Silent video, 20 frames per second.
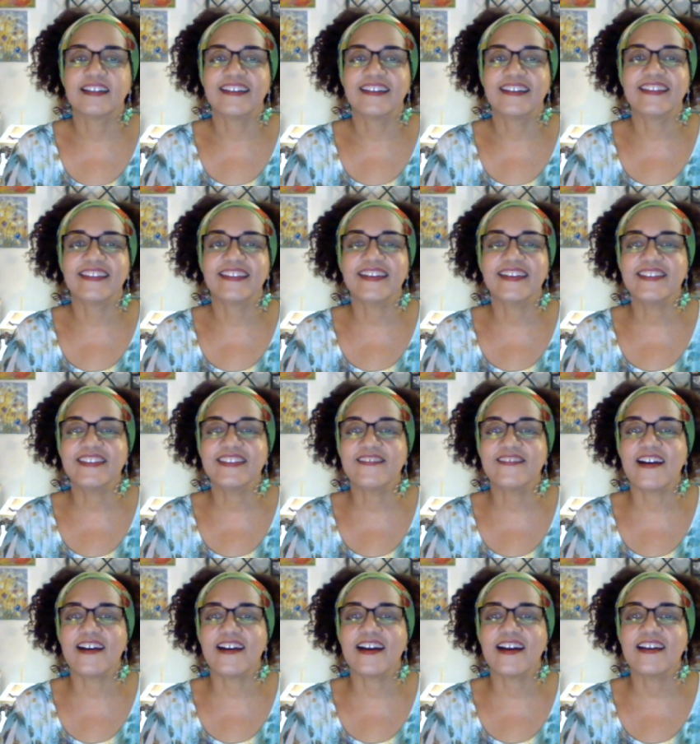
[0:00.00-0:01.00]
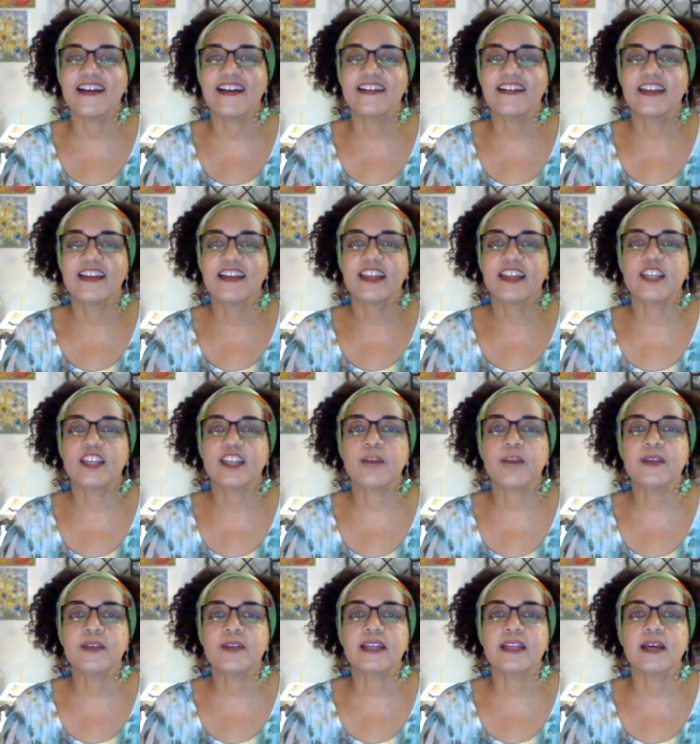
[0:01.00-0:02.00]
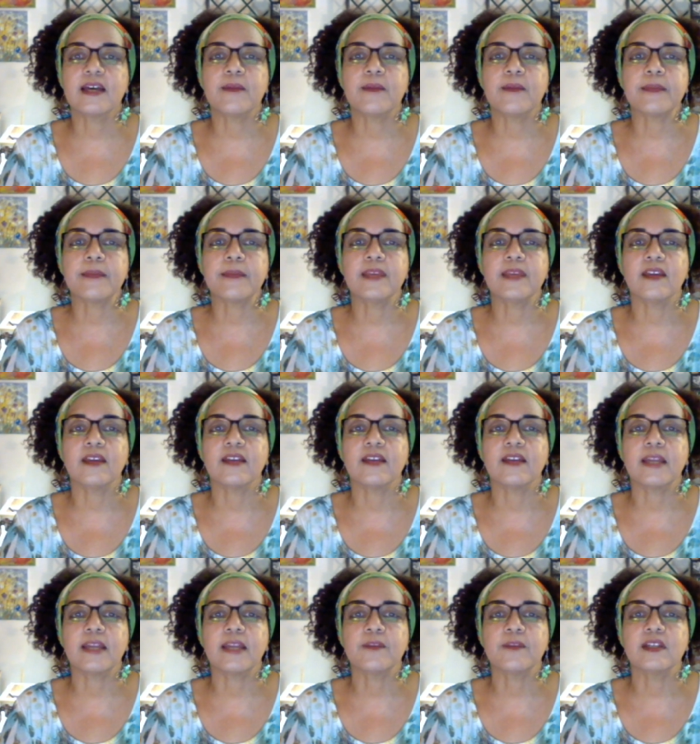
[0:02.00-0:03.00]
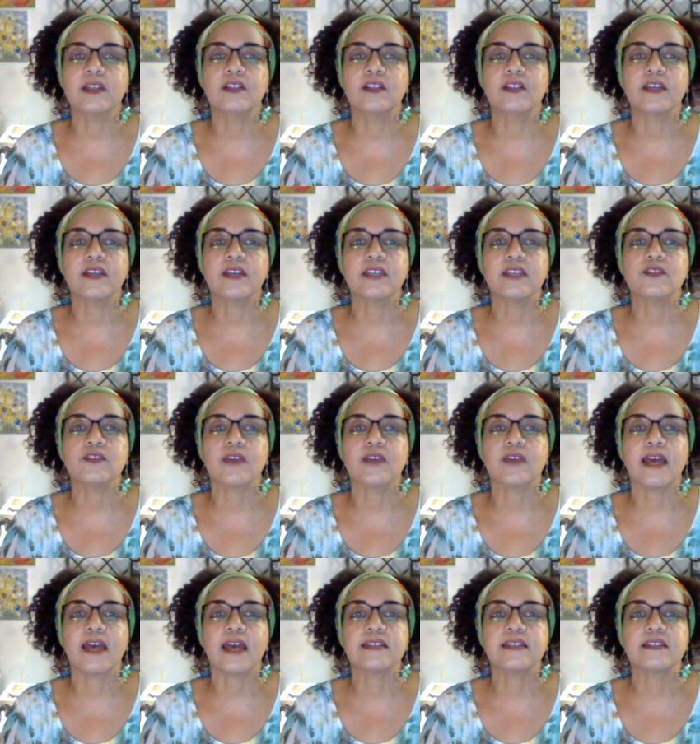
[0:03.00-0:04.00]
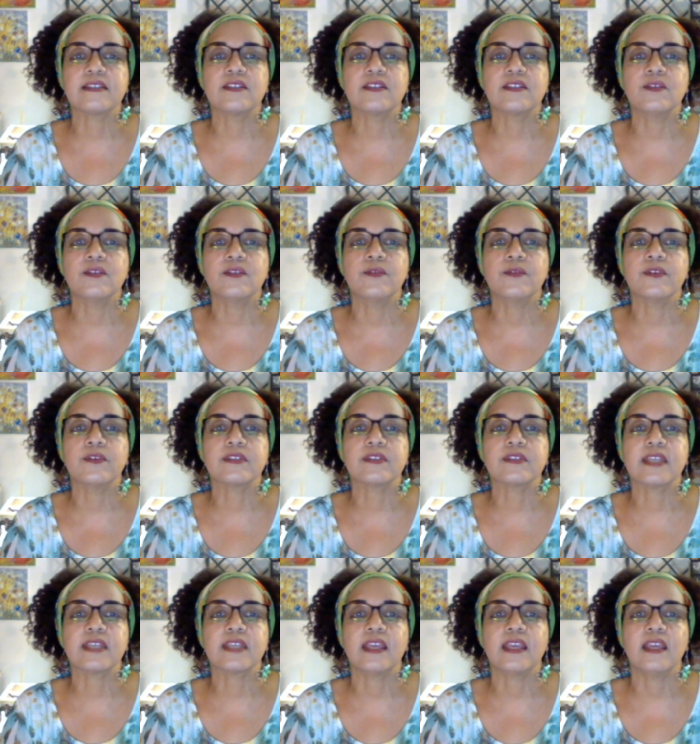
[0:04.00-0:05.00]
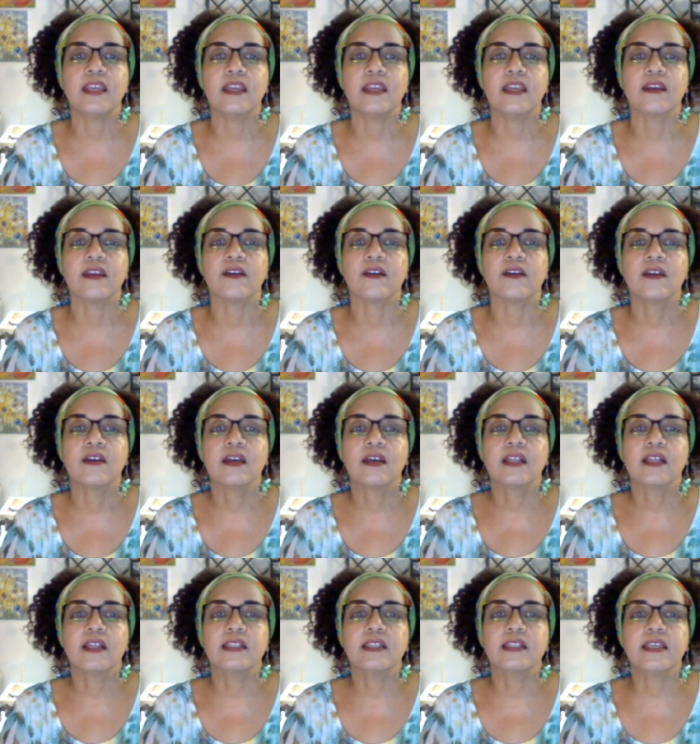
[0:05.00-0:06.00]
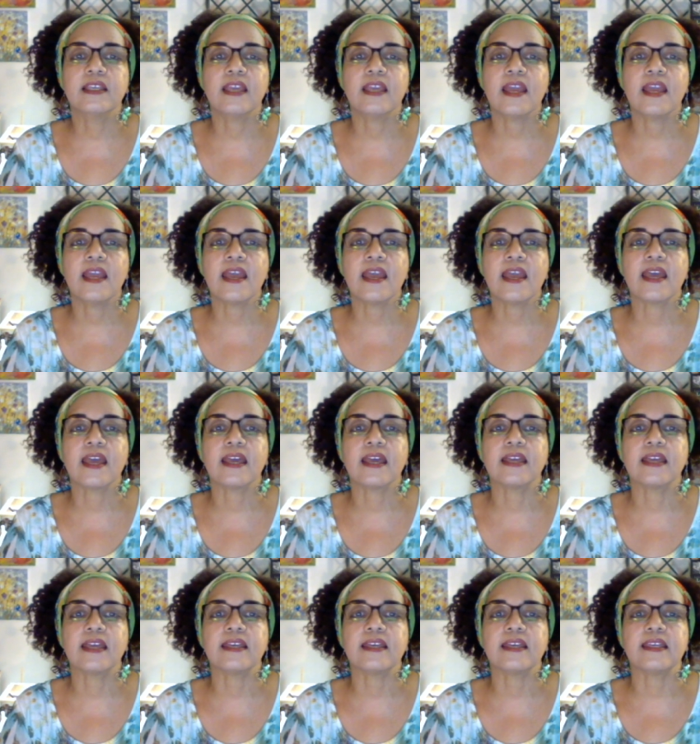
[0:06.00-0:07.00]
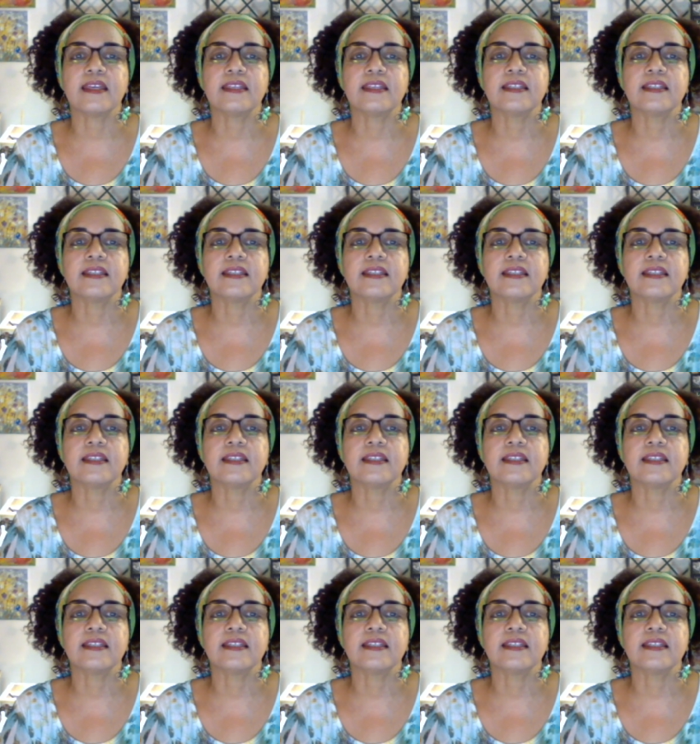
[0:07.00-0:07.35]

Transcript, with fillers: There you are. Now I'm going to come up here and I'm going to look at you guys and see who is here. Leanne,